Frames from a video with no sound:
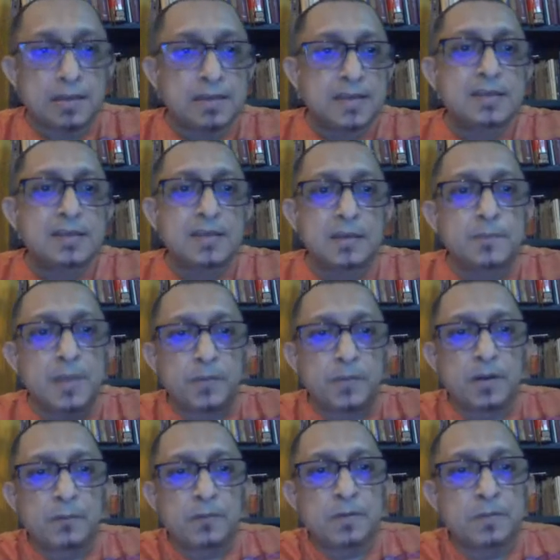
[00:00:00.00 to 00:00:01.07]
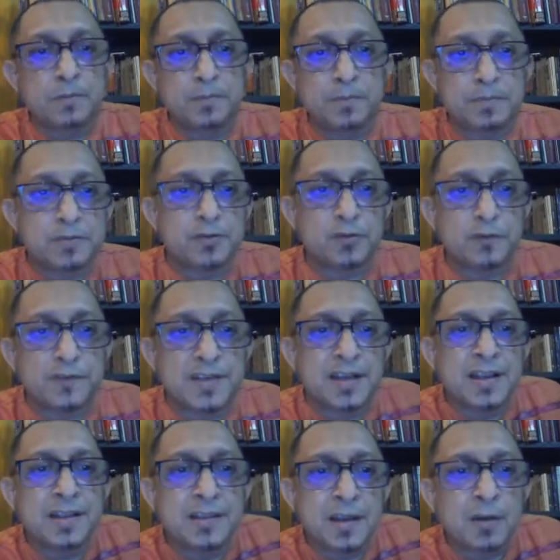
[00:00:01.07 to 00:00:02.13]
as I said, people sort of
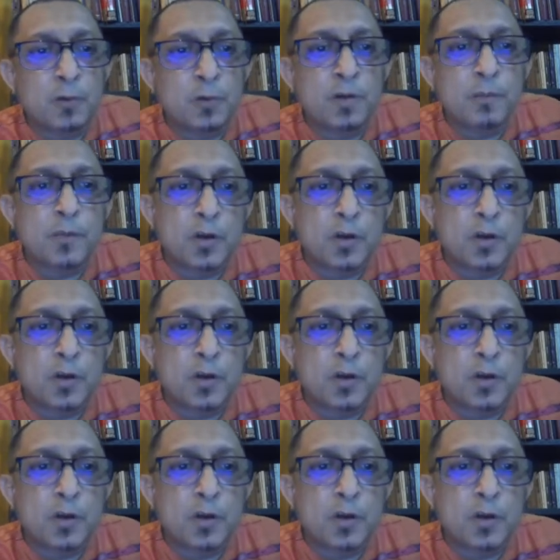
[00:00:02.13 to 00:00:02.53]
tilling their own